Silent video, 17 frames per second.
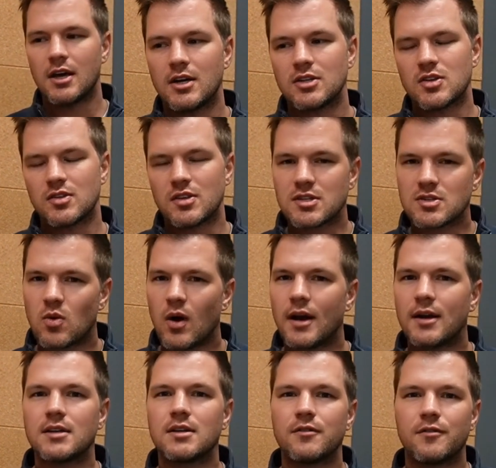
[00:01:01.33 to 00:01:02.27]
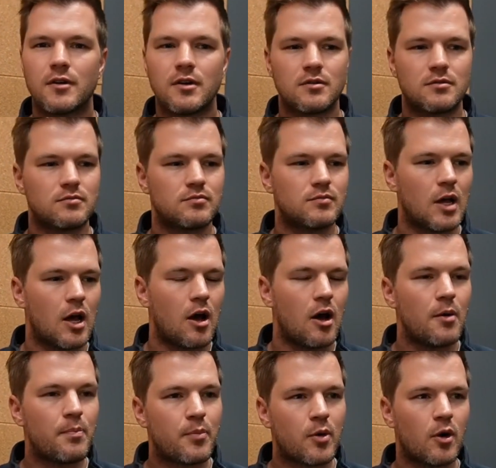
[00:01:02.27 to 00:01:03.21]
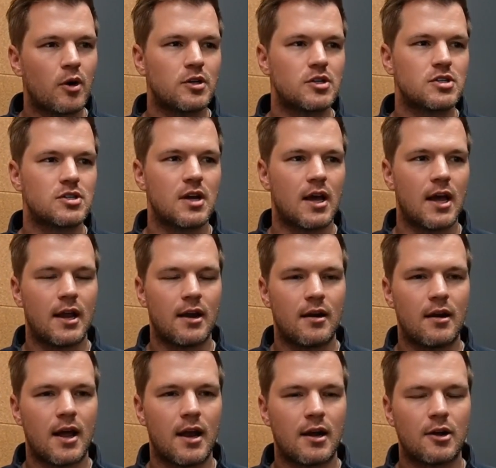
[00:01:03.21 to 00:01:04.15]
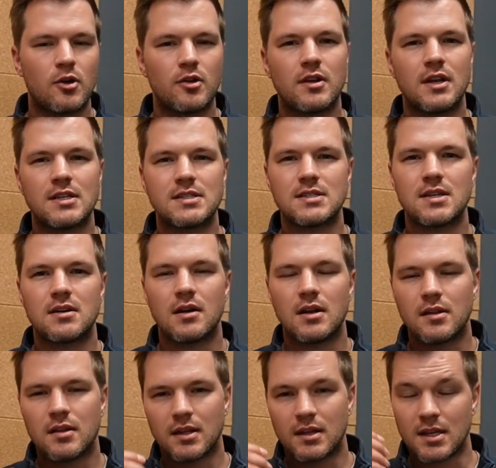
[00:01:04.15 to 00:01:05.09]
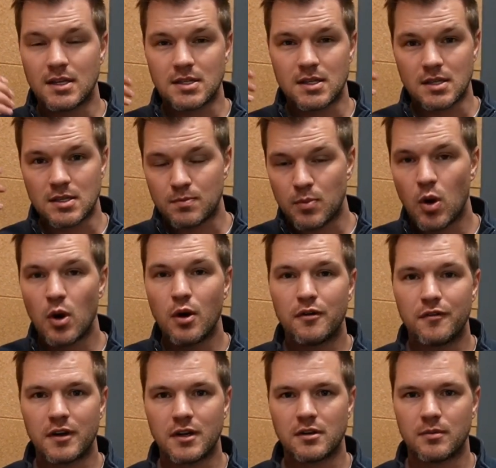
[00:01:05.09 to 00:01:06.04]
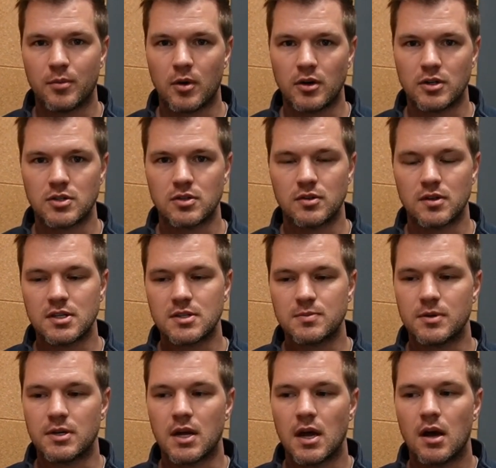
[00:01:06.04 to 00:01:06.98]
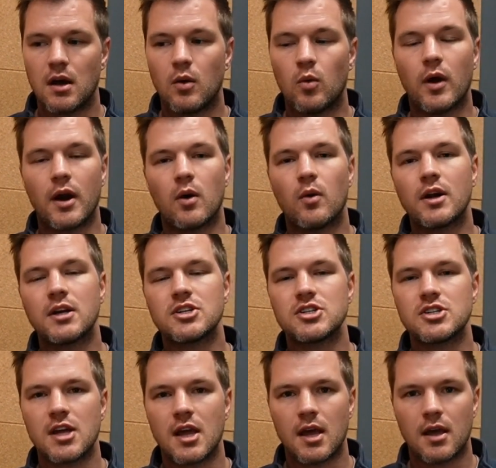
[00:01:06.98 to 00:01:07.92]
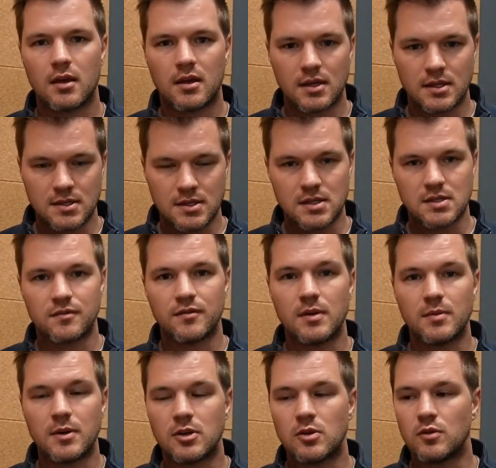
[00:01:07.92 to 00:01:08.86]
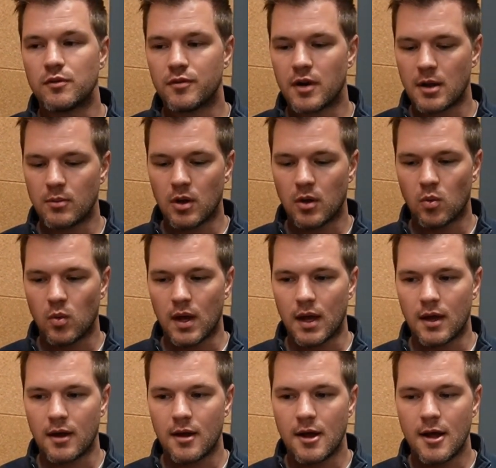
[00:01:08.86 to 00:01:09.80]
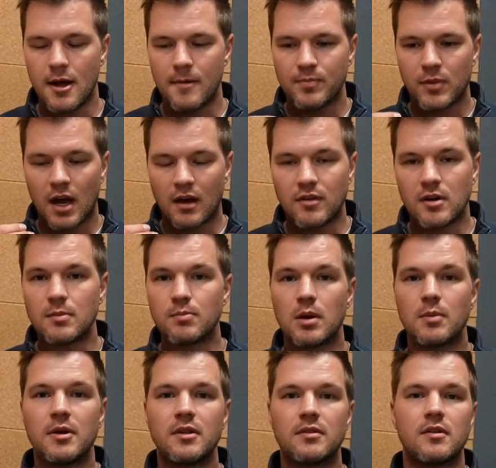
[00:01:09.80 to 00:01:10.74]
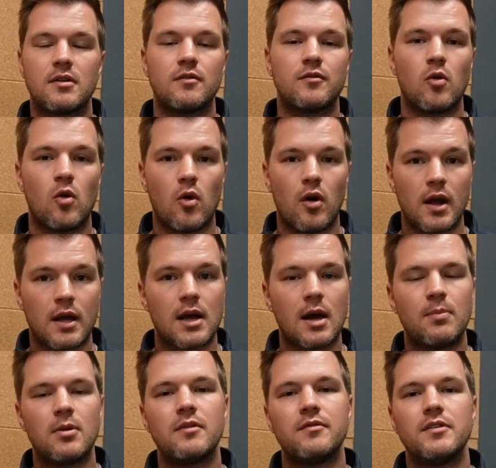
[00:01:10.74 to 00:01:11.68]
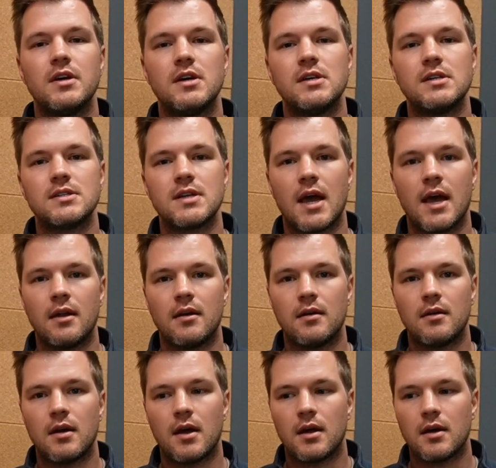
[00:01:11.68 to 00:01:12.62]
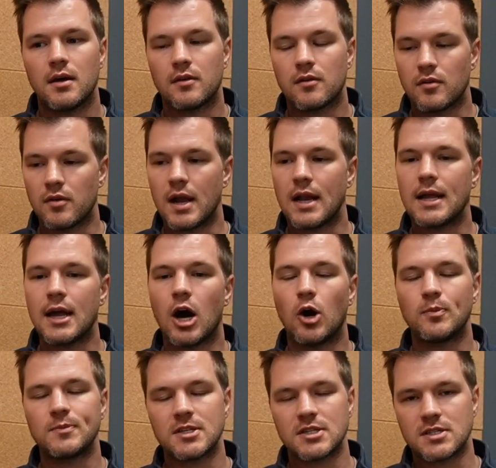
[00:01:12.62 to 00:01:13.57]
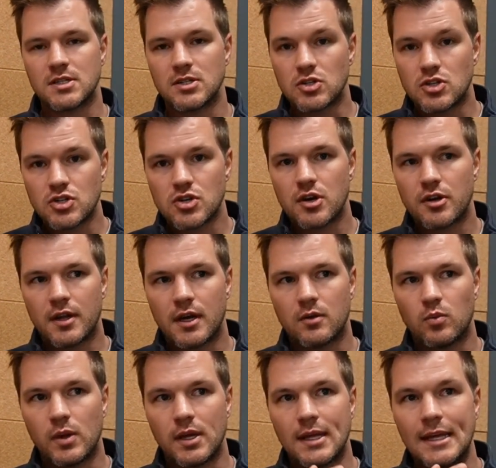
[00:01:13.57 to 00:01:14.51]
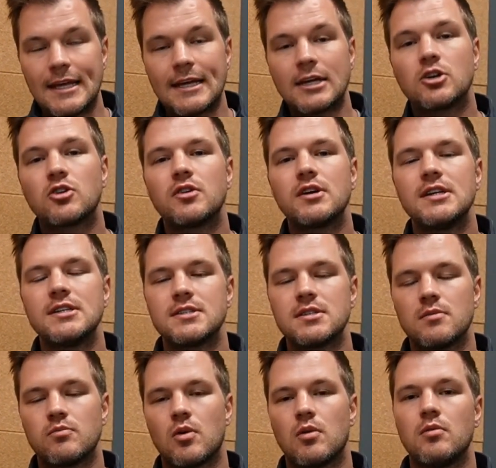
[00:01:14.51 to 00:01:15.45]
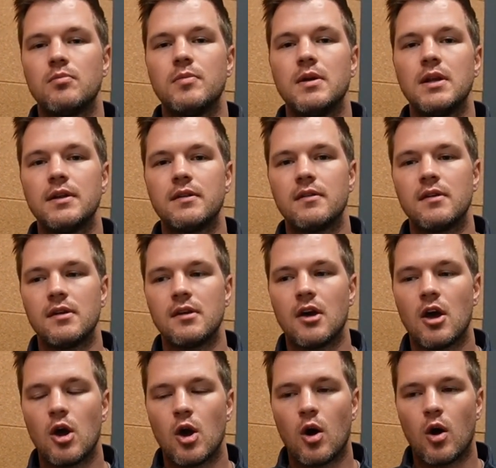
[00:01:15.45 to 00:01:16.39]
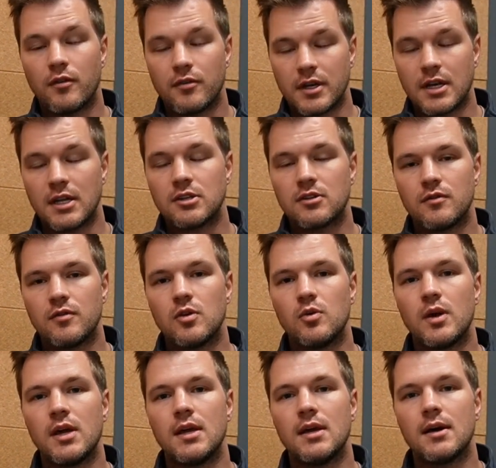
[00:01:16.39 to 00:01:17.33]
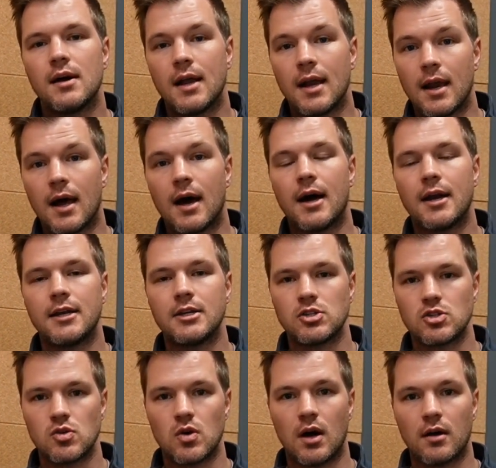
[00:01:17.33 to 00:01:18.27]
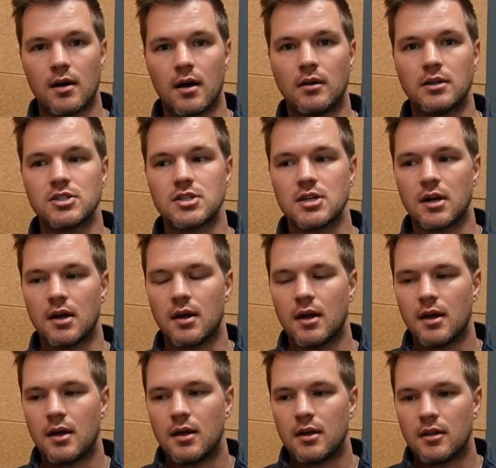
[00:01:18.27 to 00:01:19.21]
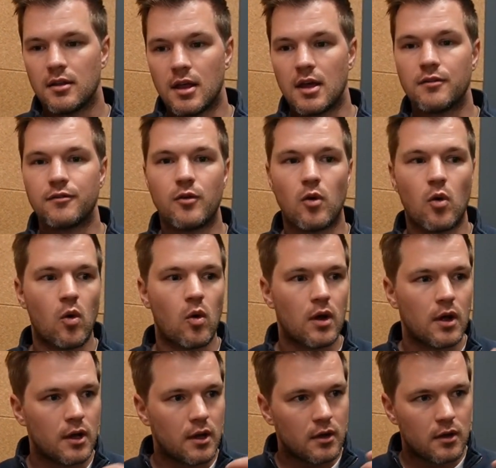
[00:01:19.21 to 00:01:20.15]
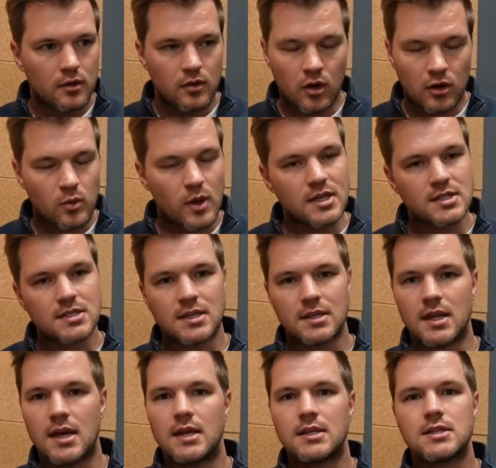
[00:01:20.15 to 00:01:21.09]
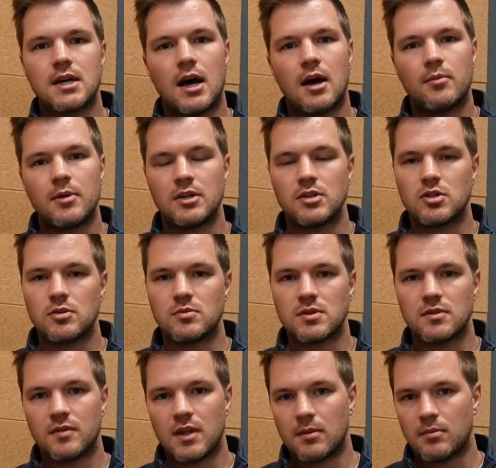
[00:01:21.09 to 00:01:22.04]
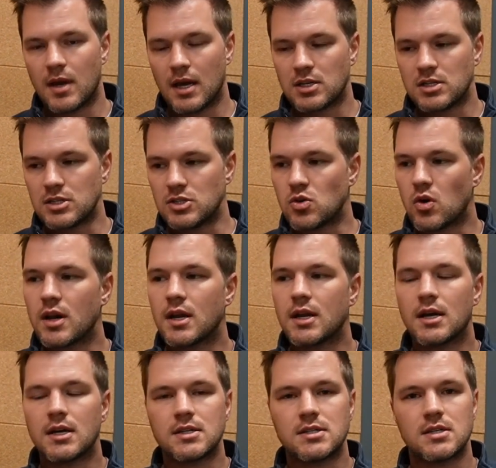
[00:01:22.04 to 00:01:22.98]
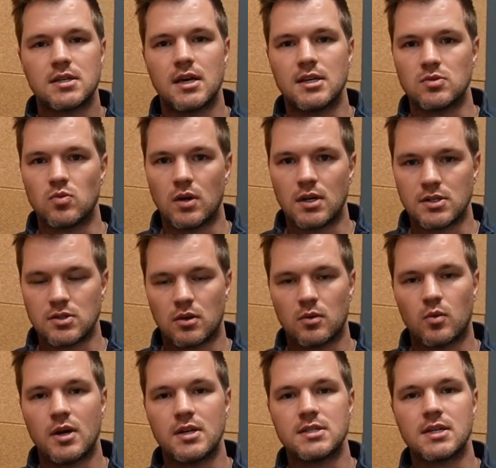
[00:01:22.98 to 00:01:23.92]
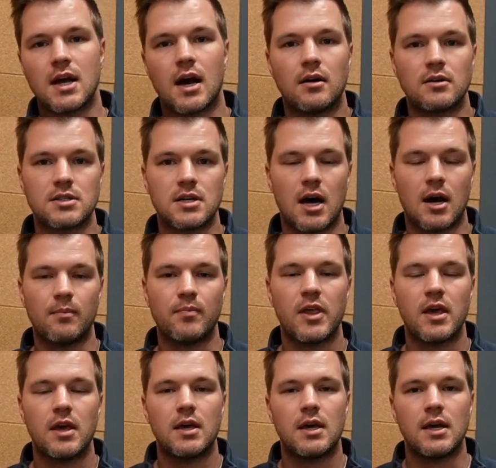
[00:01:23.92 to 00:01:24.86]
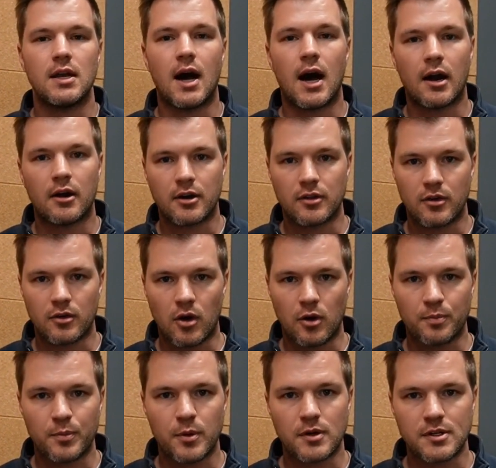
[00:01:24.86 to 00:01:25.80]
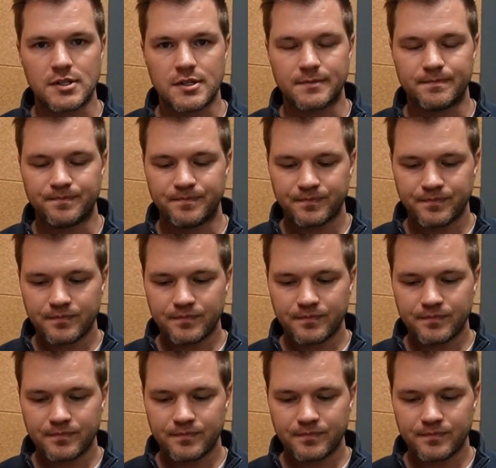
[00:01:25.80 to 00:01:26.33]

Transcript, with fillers: So there's quite a different approach, and, and I don't necessarily think there's this perfect approach to this, but what I want to share is this V B Q framework where I've implemented it for a couple of years, and it's really helped us ensure that we increase the probability of an interviewee aligning to our culture, therefore not wasting their time in terms of them actually joining us, as well as not wasting our time in hiring the wrong person.